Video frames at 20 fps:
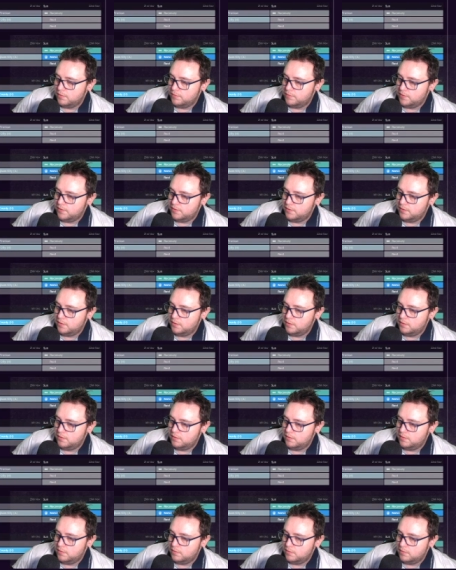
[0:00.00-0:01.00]

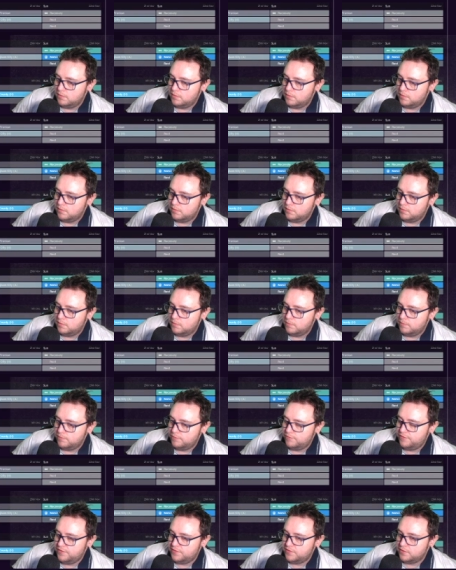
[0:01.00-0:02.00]
Send
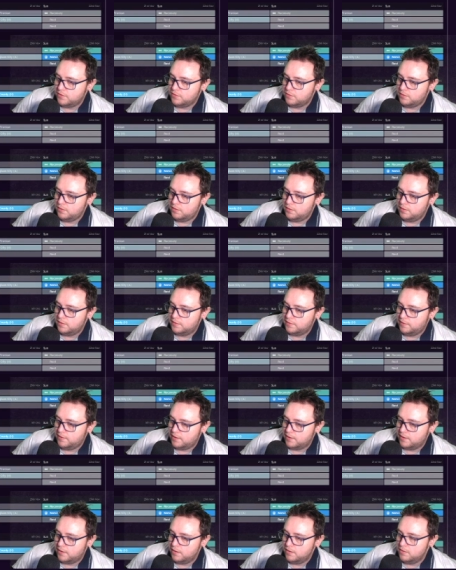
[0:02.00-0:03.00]
physical
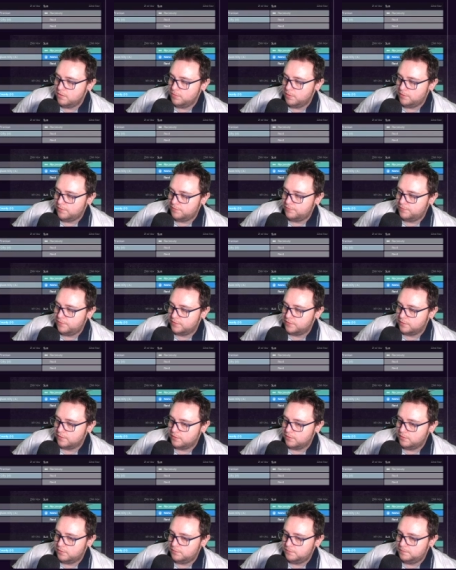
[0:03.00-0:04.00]
attacking. No, not
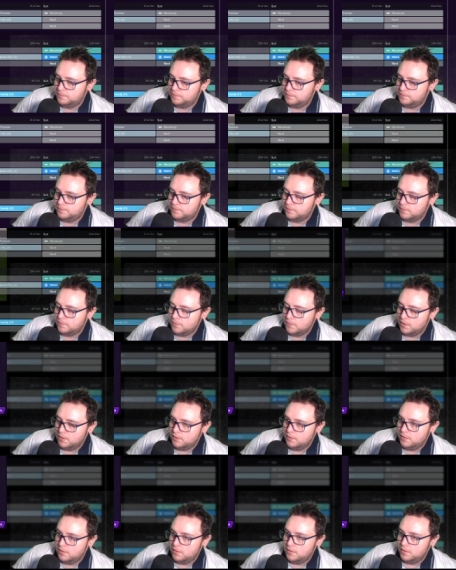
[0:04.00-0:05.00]
physical.
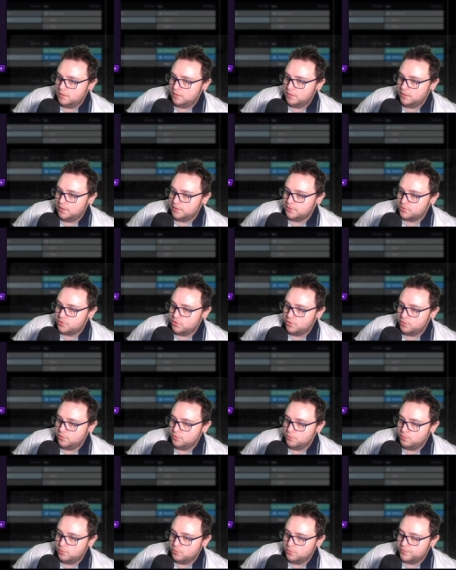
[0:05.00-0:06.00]
Let's
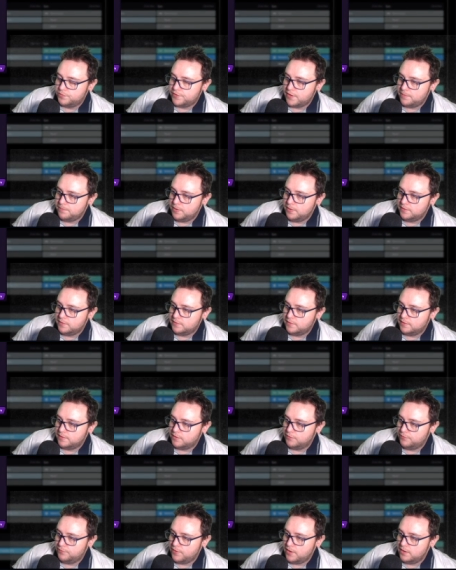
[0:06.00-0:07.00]
do set pieces,
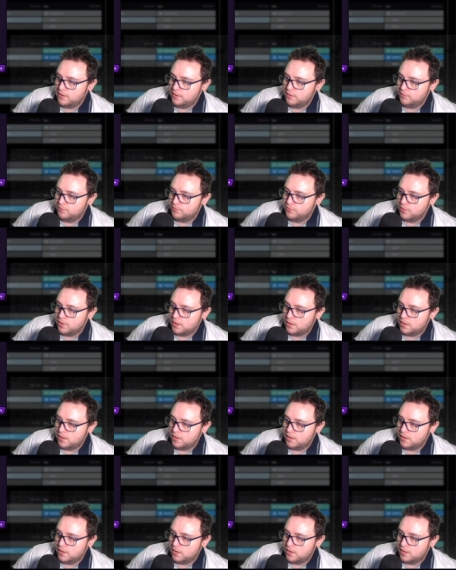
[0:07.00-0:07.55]
defending, free